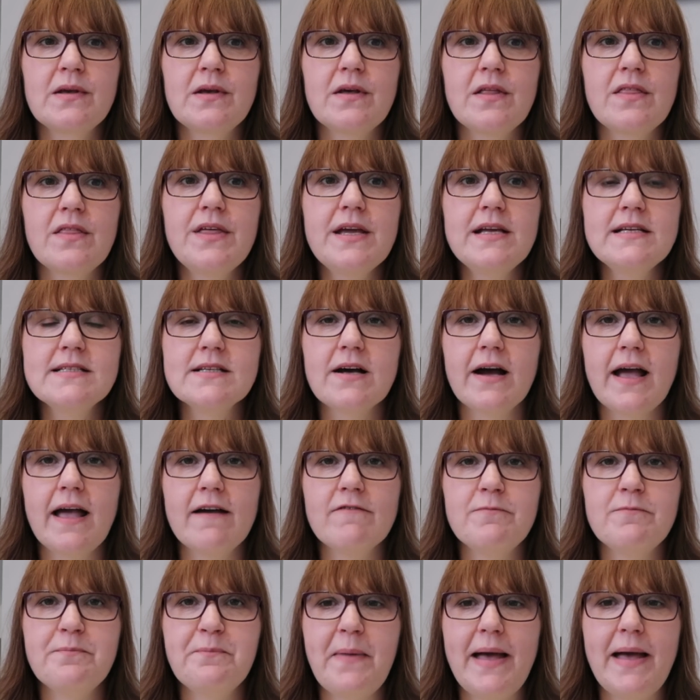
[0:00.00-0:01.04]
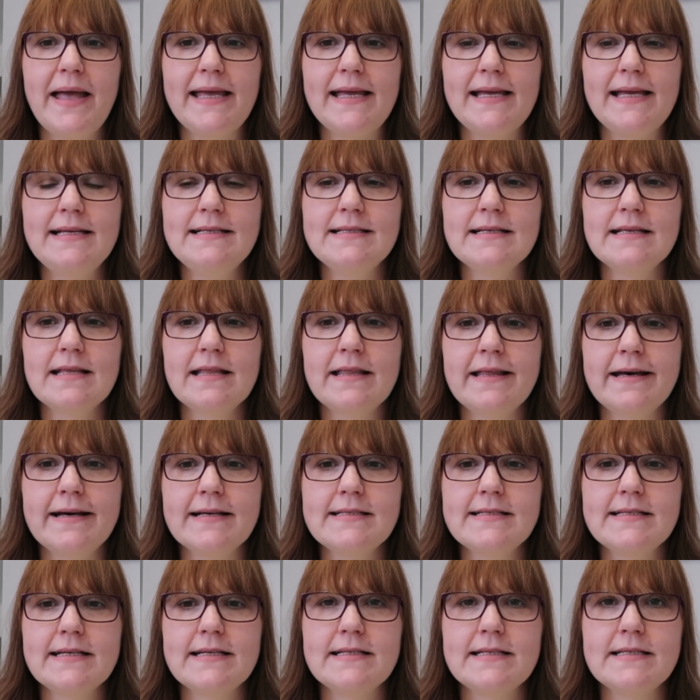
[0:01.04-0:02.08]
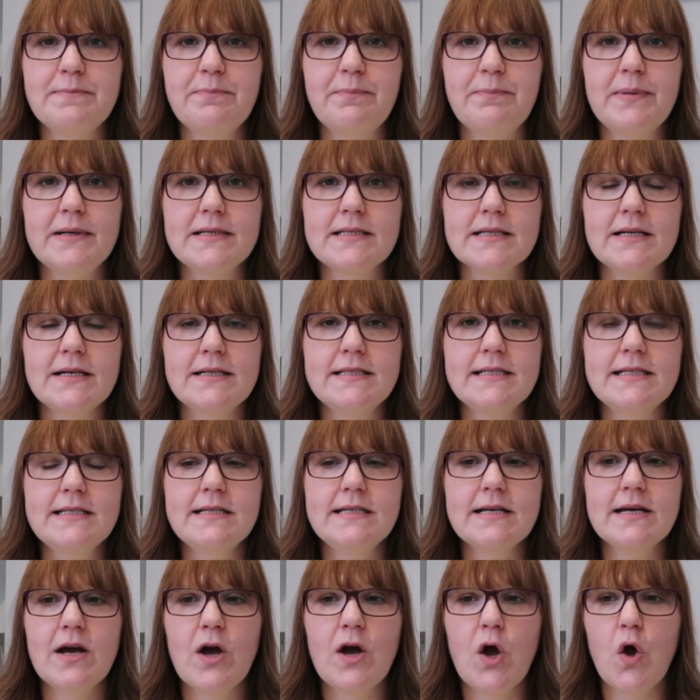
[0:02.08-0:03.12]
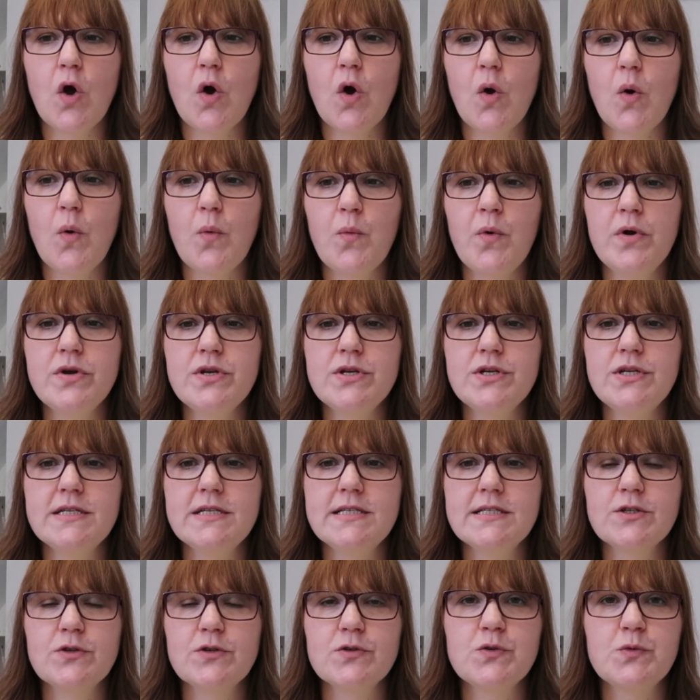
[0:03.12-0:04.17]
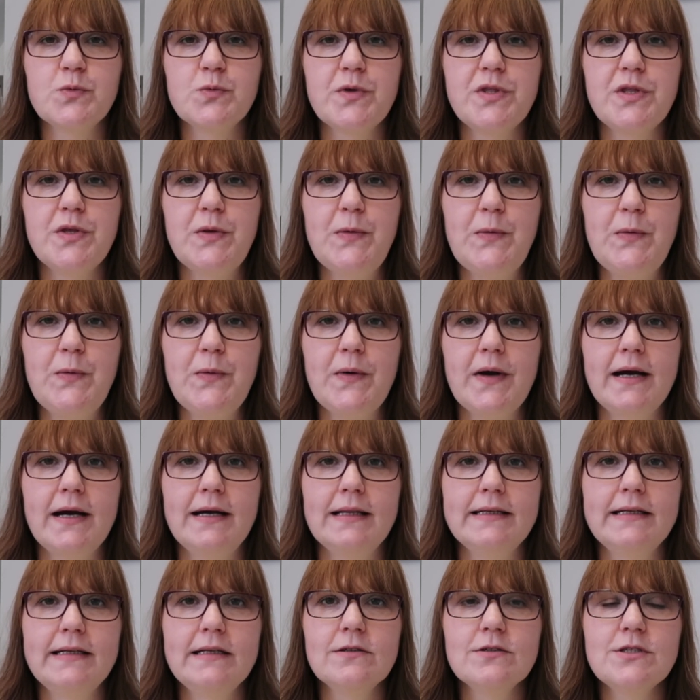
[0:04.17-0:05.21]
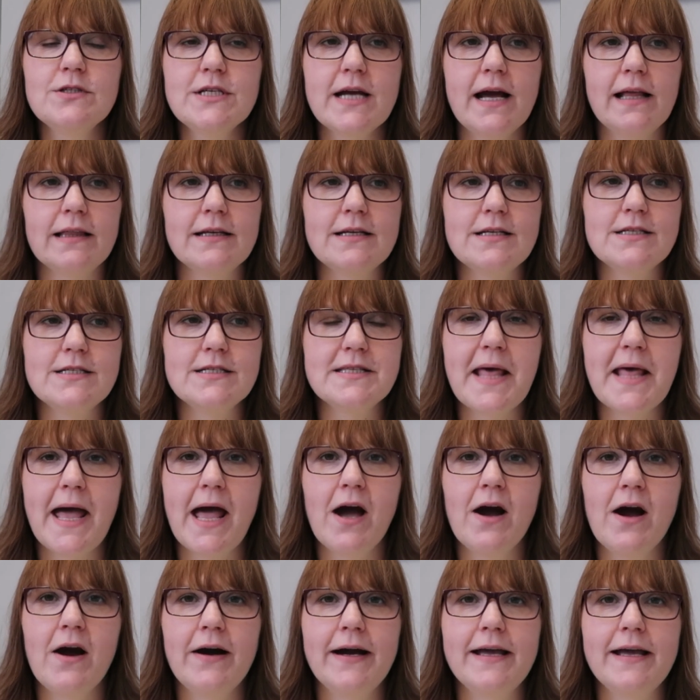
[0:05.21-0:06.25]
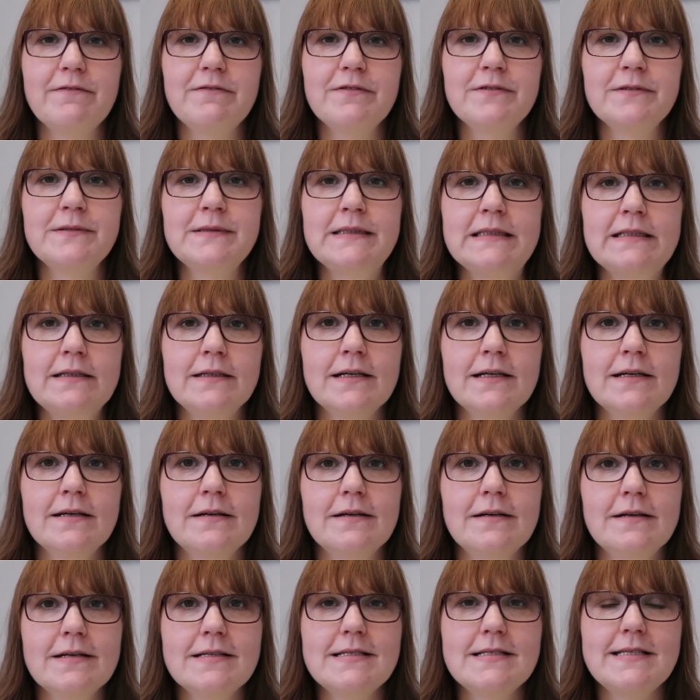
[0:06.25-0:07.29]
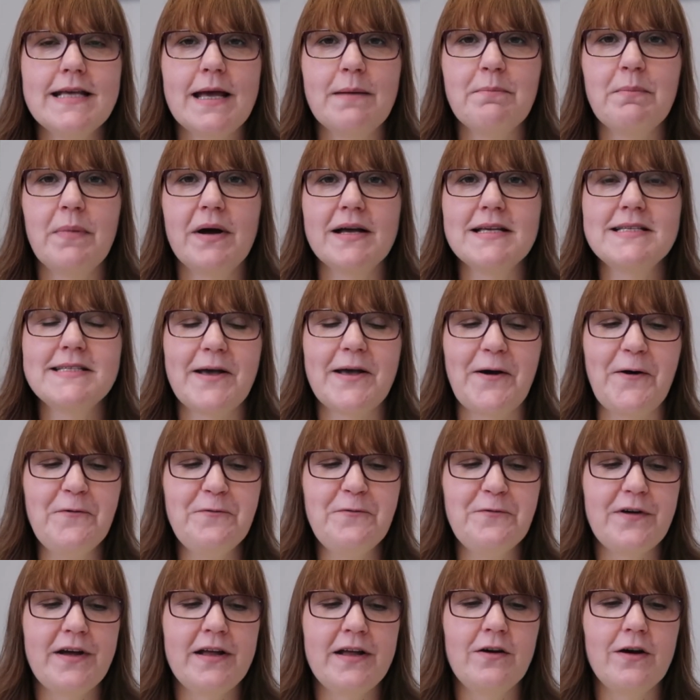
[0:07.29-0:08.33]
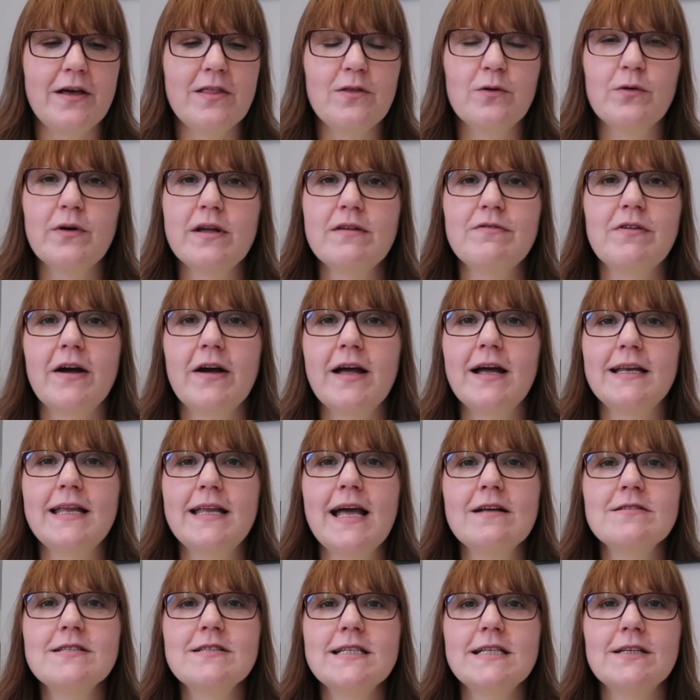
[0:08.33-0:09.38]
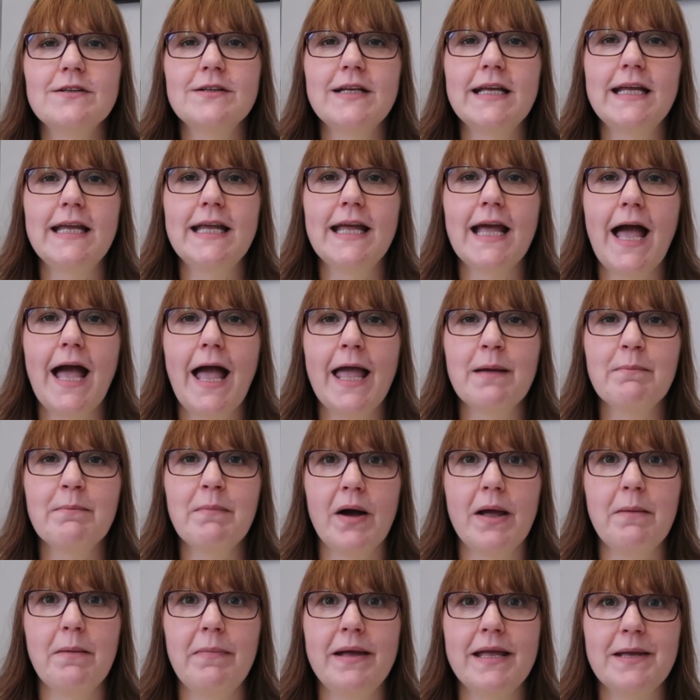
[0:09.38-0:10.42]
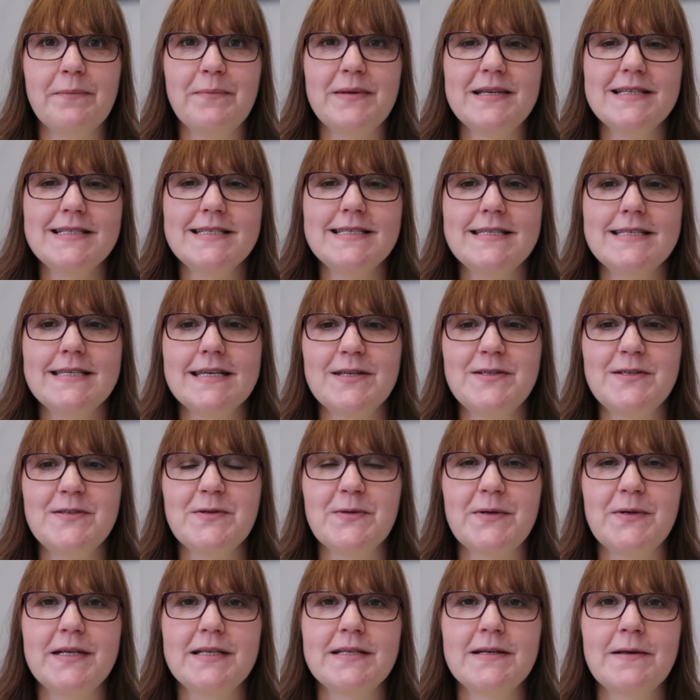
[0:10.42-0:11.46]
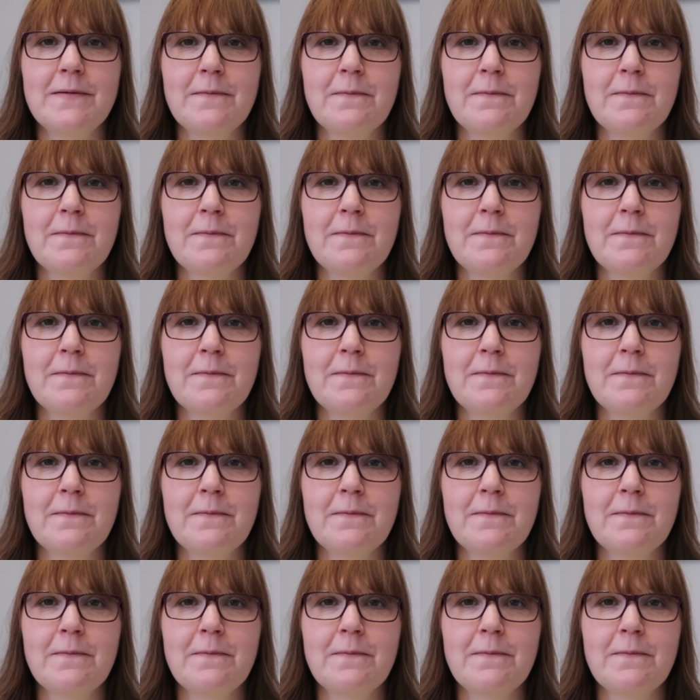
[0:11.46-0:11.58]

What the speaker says: things I have made, that's it. But I did want to discuss with you a little challenge that I've set myself, and I thought if I announce it on here it might make me stick to it.